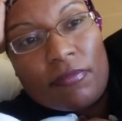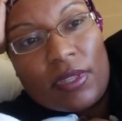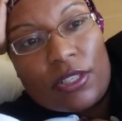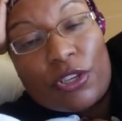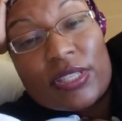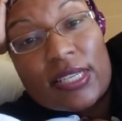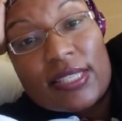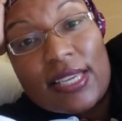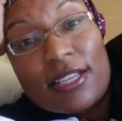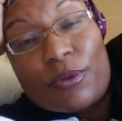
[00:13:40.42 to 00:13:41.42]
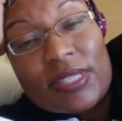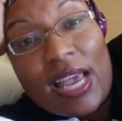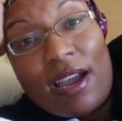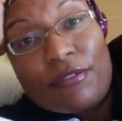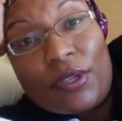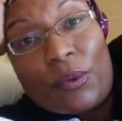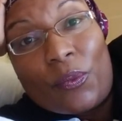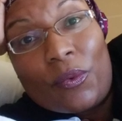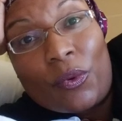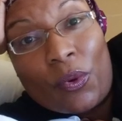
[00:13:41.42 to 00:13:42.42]
So success was after
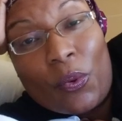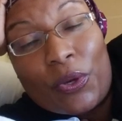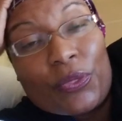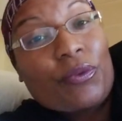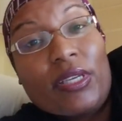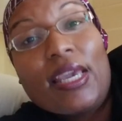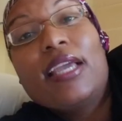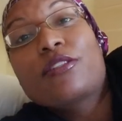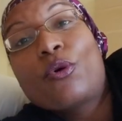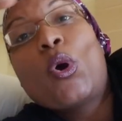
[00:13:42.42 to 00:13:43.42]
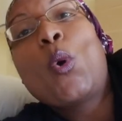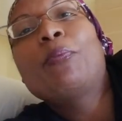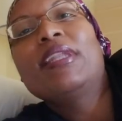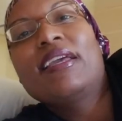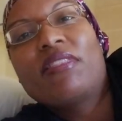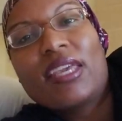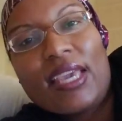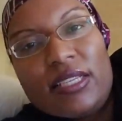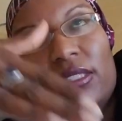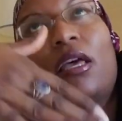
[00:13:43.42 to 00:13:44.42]
going through the gates or opening the
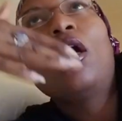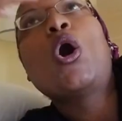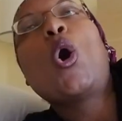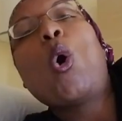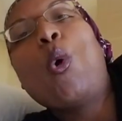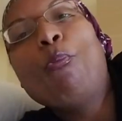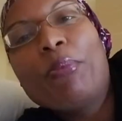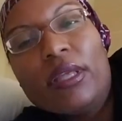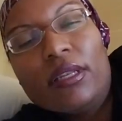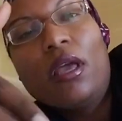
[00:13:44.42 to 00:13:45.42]
gates. Open